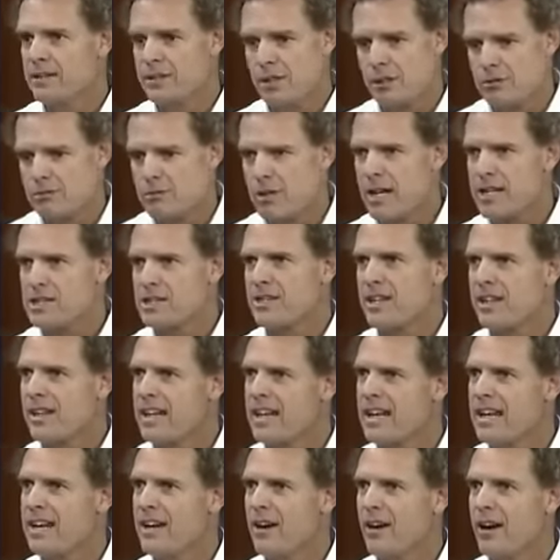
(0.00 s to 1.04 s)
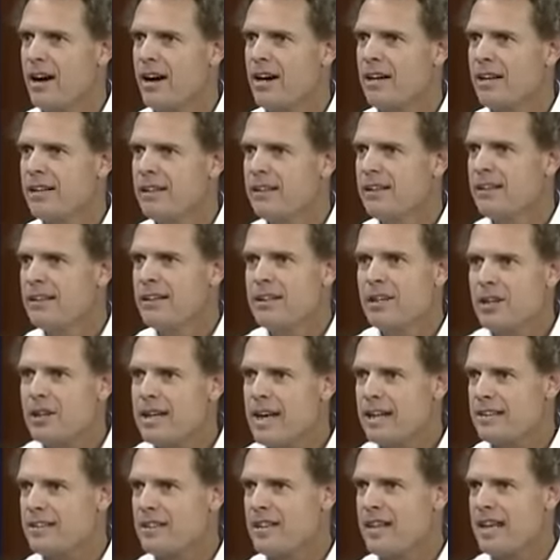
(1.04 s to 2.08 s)
You're rushed to the ER. You
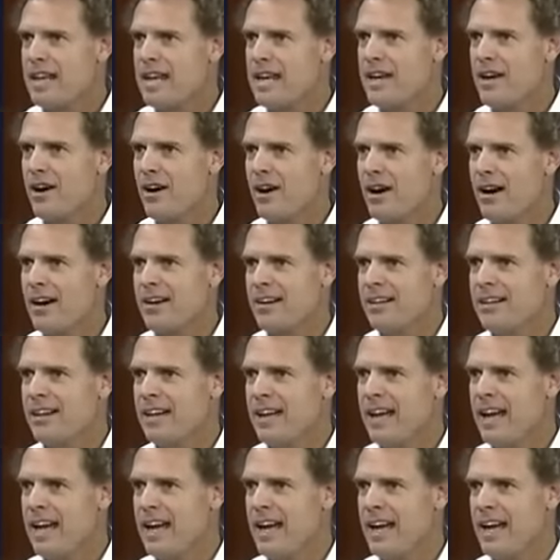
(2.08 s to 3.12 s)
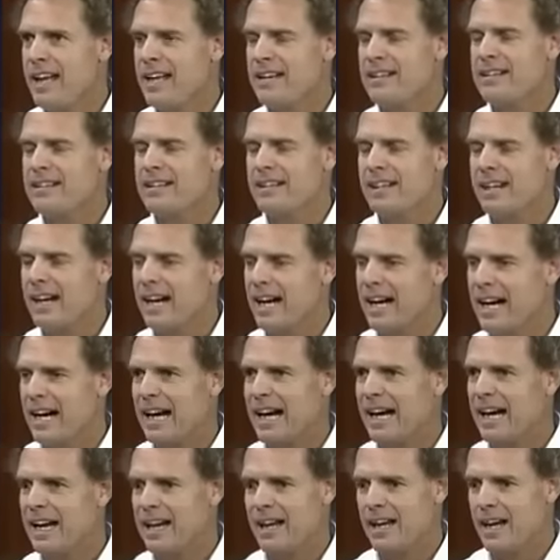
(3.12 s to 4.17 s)
get to the ER and
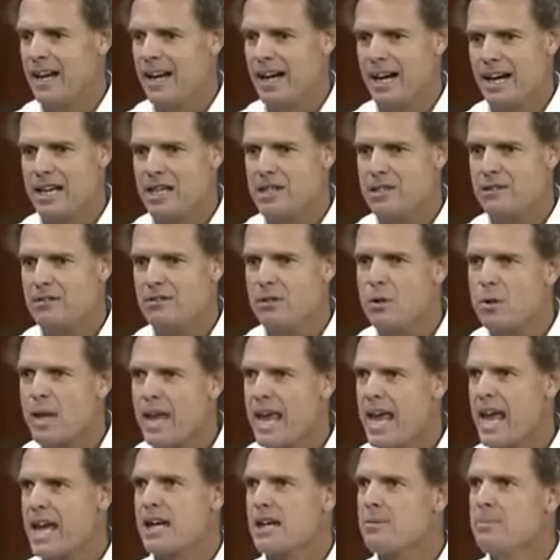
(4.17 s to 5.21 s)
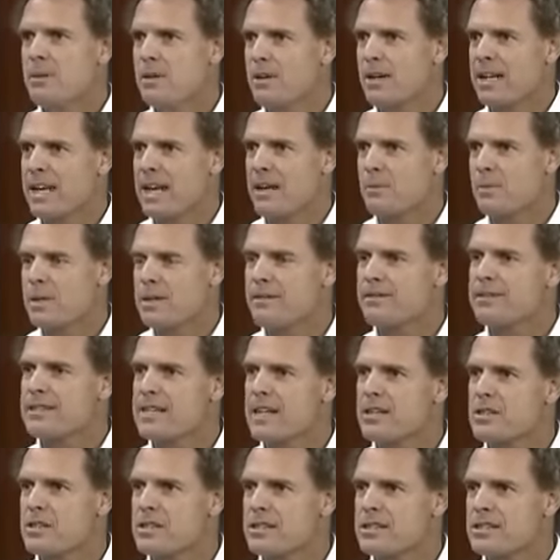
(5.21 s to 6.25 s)
you can't communicate with the
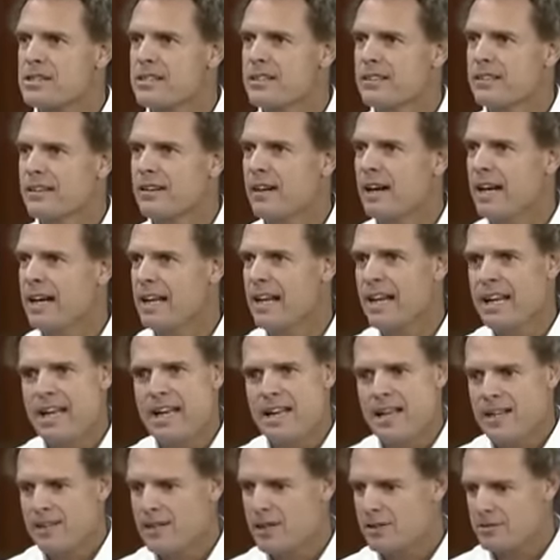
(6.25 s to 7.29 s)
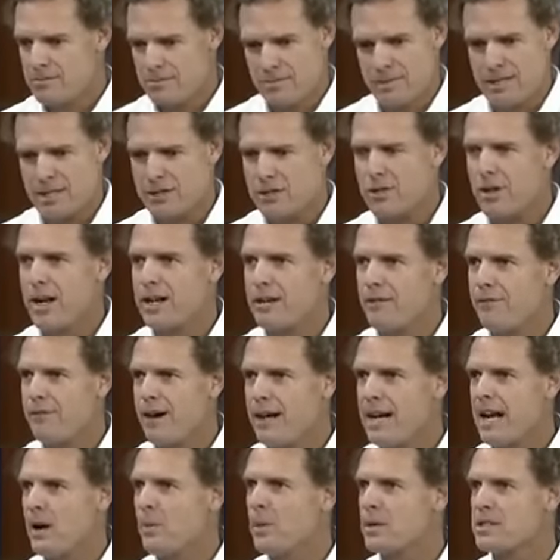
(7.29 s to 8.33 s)
physicians. All right, they're trying to
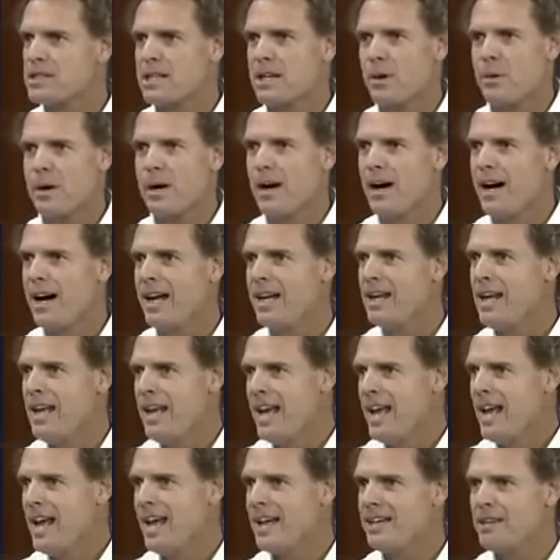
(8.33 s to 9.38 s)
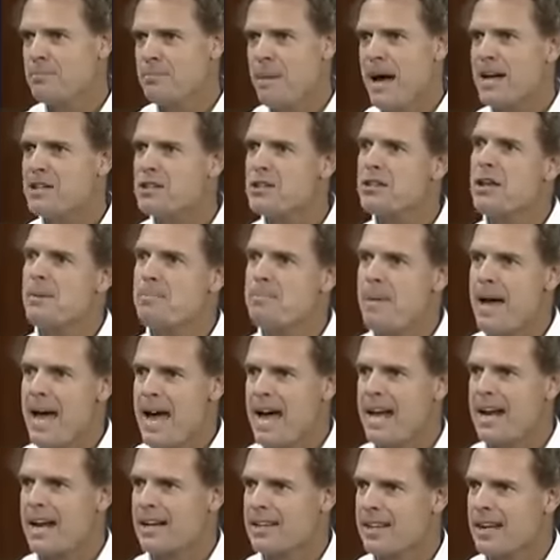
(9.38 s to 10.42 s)
find out what's going on. Imagine the
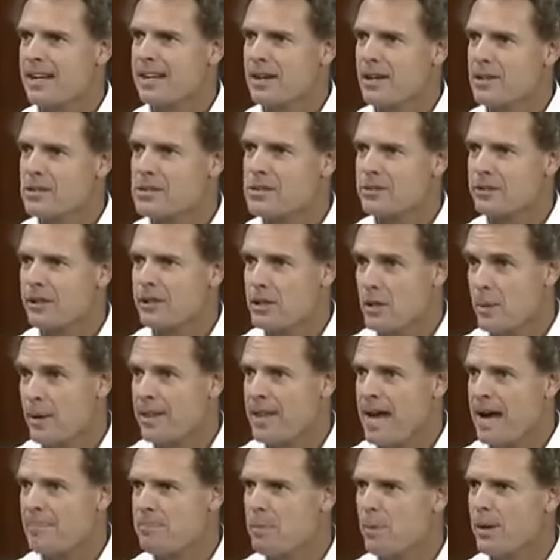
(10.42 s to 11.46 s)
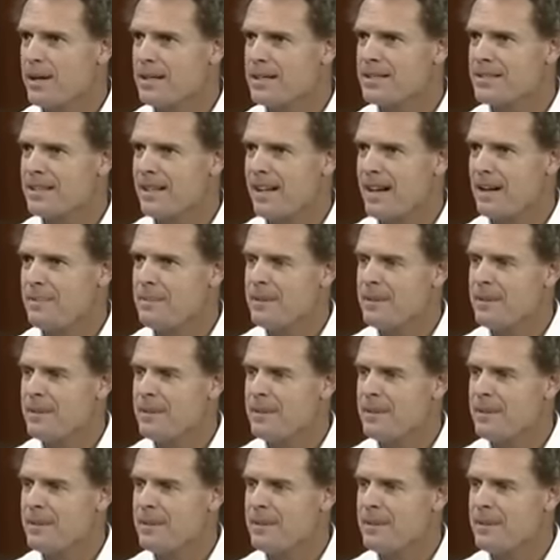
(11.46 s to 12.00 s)
panic that goes through you at that point in time.